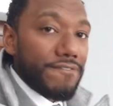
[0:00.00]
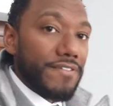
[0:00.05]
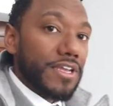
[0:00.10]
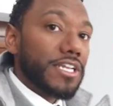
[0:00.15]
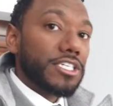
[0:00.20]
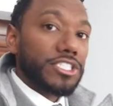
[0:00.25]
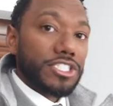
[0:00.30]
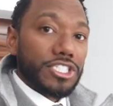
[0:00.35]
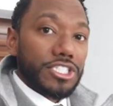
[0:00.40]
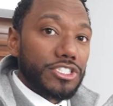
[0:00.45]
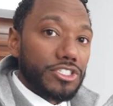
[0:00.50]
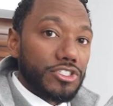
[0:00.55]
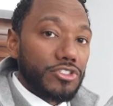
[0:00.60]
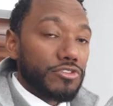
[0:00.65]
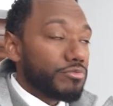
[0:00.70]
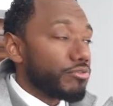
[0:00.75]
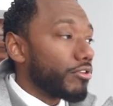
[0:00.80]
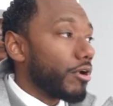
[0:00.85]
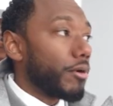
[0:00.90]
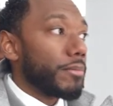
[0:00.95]
finishes you
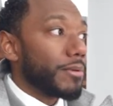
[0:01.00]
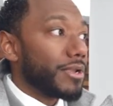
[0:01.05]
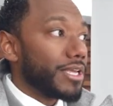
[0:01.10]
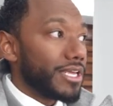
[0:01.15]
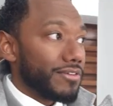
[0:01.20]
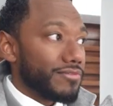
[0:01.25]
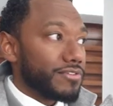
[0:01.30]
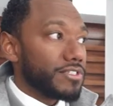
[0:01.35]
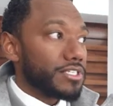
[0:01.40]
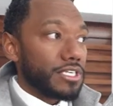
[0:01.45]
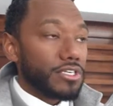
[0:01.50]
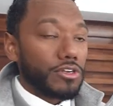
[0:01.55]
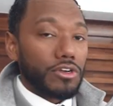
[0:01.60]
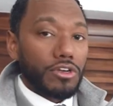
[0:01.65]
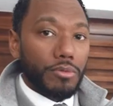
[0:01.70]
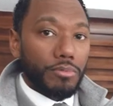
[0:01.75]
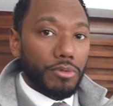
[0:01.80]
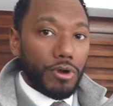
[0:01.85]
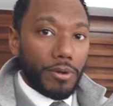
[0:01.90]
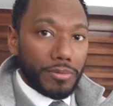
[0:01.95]
probably have seen on
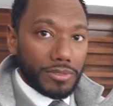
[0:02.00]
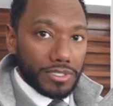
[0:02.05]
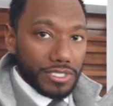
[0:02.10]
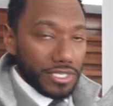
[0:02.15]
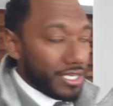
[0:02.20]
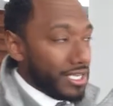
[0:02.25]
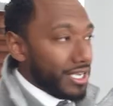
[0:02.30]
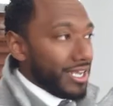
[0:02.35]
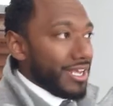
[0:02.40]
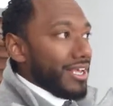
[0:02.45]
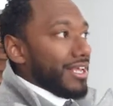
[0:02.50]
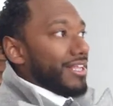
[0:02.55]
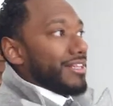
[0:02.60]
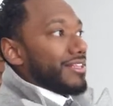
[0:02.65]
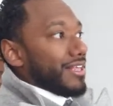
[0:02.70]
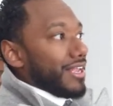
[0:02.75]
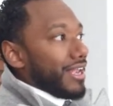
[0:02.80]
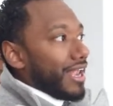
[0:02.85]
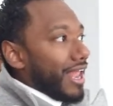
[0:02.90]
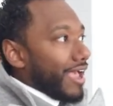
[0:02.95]
the property.
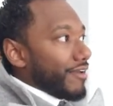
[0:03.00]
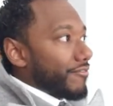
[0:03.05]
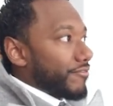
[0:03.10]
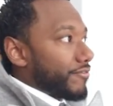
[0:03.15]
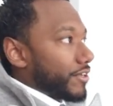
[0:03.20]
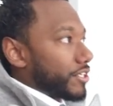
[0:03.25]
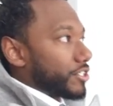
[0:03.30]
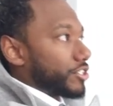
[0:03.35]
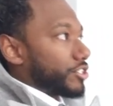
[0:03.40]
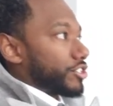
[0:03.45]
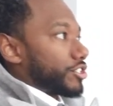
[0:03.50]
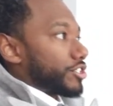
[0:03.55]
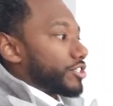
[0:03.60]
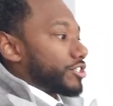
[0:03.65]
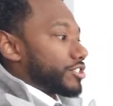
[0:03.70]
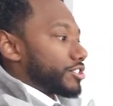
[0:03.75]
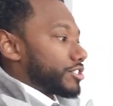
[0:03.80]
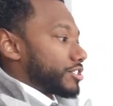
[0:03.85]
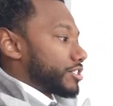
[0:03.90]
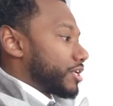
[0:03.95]
The light
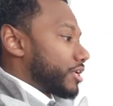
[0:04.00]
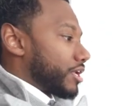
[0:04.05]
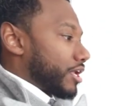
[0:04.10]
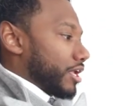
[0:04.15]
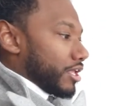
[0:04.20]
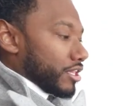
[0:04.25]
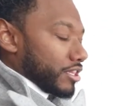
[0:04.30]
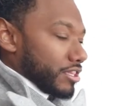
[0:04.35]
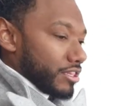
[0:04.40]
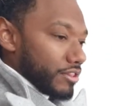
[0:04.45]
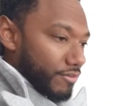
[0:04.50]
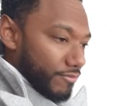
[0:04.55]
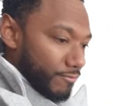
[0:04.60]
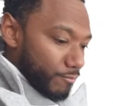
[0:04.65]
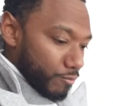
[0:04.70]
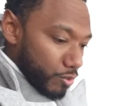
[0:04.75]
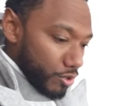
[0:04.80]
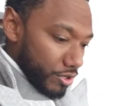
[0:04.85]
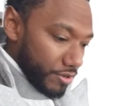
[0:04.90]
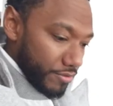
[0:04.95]
fixtures, the
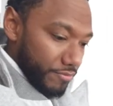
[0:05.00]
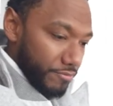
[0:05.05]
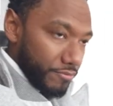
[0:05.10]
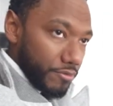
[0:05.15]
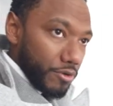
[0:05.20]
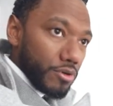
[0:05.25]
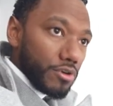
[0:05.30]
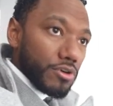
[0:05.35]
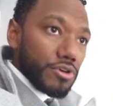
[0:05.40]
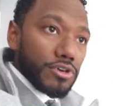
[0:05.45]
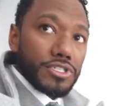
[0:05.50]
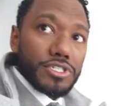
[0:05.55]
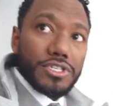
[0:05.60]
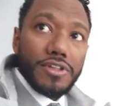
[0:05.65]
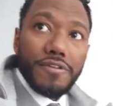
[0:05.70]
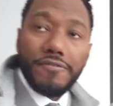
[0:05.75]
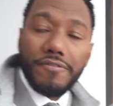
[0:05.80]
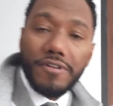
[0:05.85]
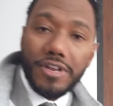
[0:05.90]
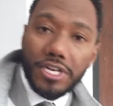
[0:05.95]
wood floors,
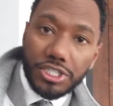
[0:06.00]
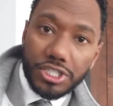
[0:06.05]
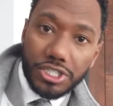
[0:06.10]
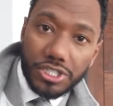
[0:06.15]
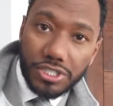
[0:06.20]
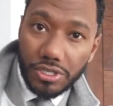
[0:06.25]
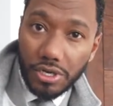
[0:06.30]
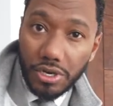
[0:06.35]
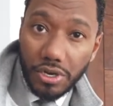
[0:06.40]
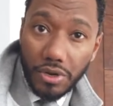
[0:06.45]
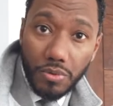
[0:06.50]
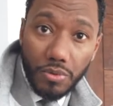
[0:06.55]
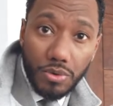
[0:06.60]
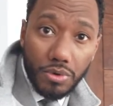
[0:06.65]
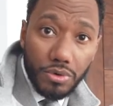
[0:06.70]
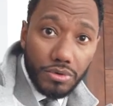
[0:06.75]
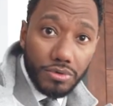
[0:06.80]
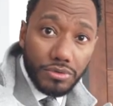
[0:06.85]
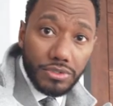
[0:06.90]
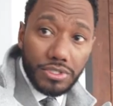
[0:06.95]
the finishes on the
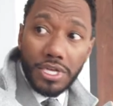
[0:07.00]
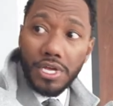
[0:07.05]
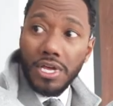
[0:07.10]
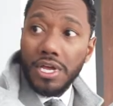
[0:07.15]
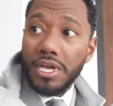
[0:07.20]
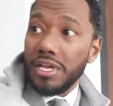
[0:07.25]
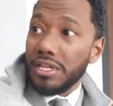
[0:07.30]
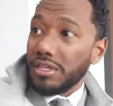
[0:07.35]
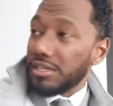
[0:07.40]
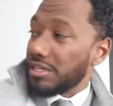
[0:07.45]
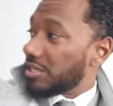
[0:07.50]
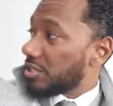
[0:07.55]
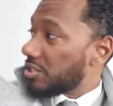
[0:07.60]
walls, the